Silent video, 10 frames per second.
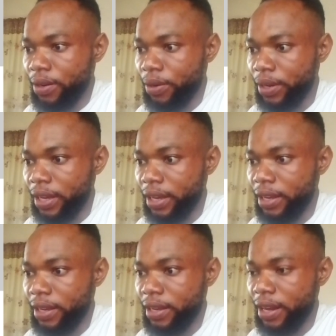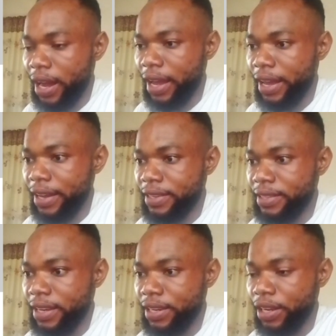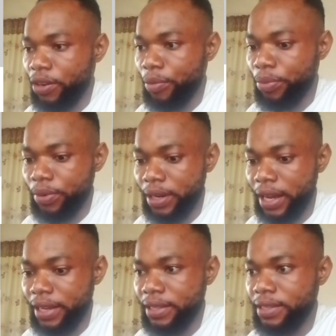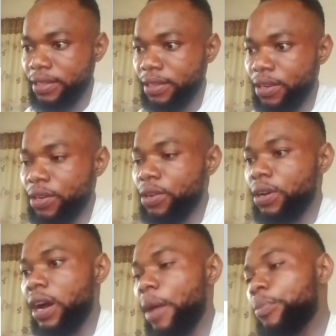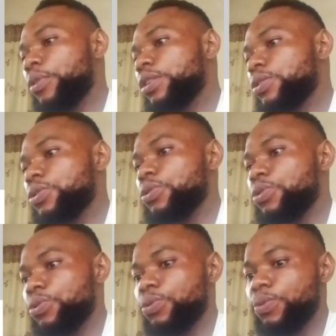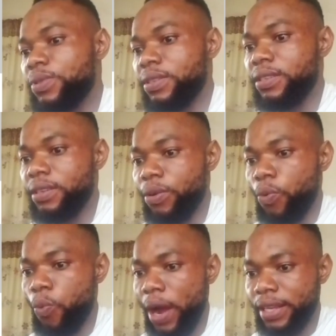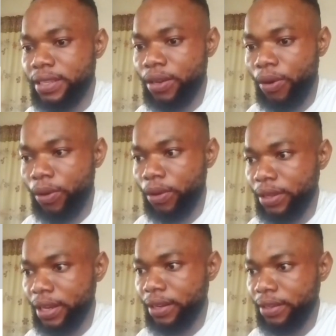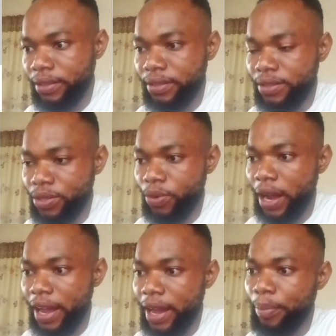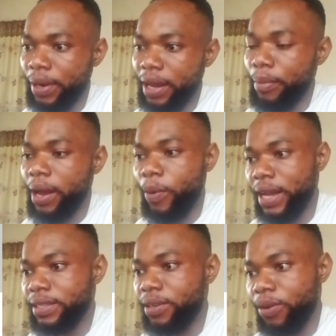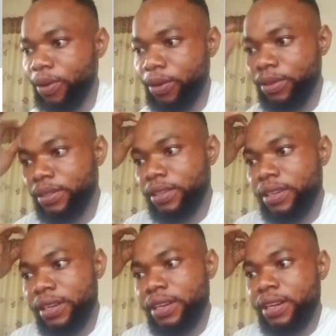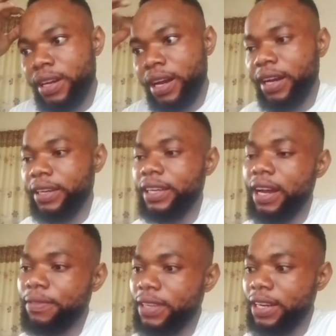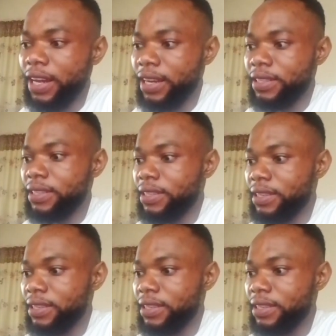Okay, I extend the couple nights. I'm going to use white color there. So I apply my white color. And then after that,